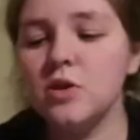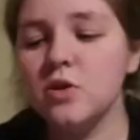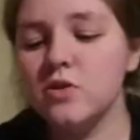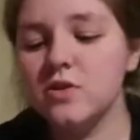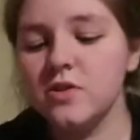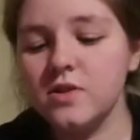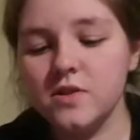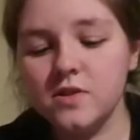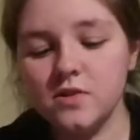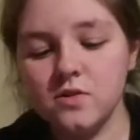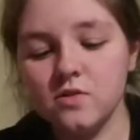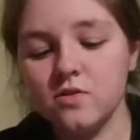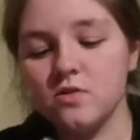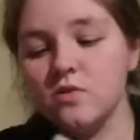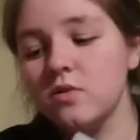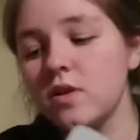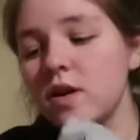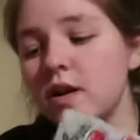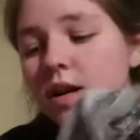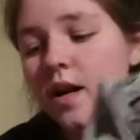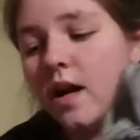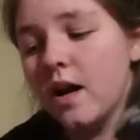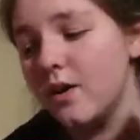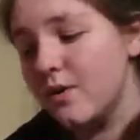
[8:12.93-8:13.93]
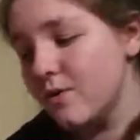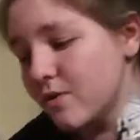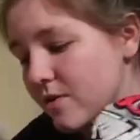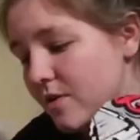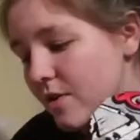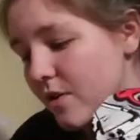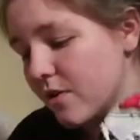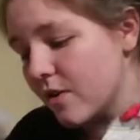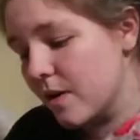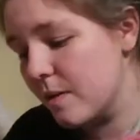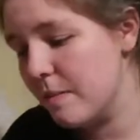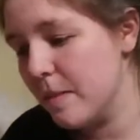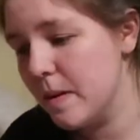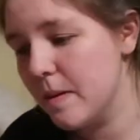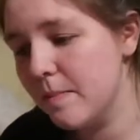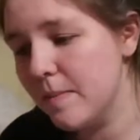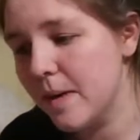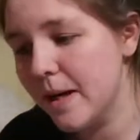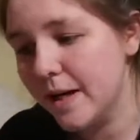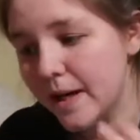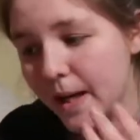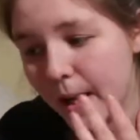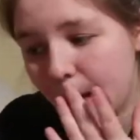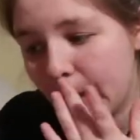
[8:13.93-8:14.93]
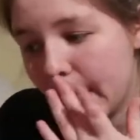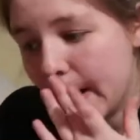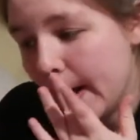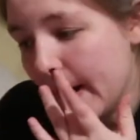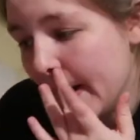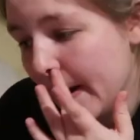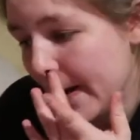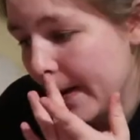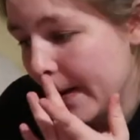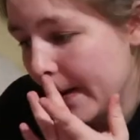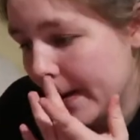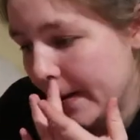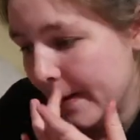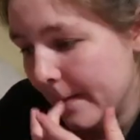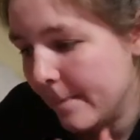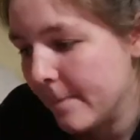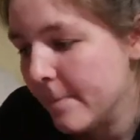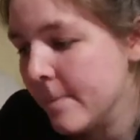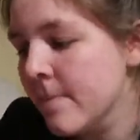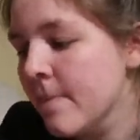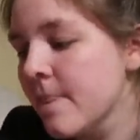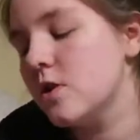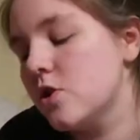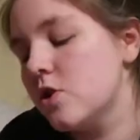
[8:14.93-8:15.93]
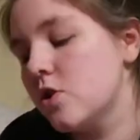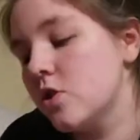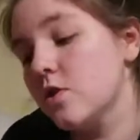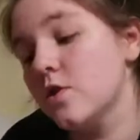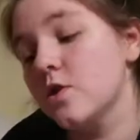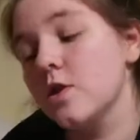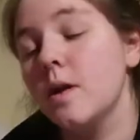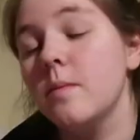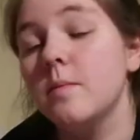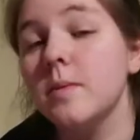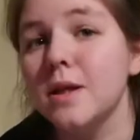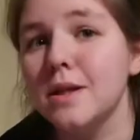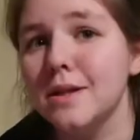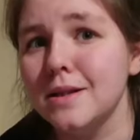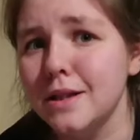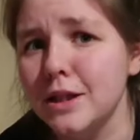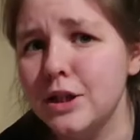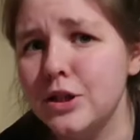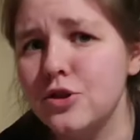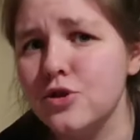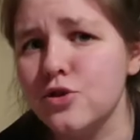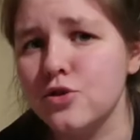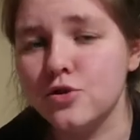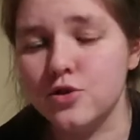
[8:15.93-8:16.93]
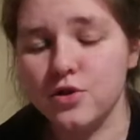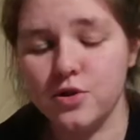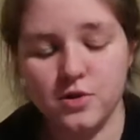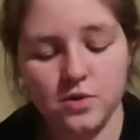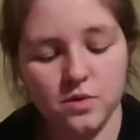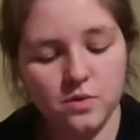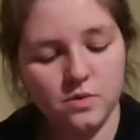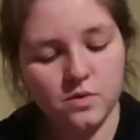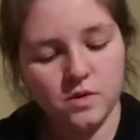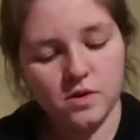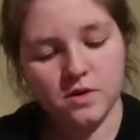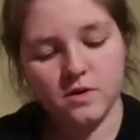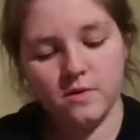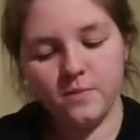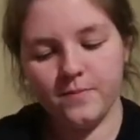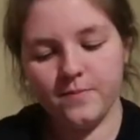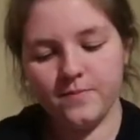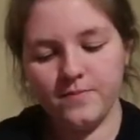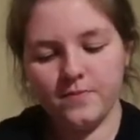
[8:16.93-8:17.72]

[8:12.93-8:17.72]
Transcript: in nursing school right now, so that made my day. And then she also got me a leisure suit.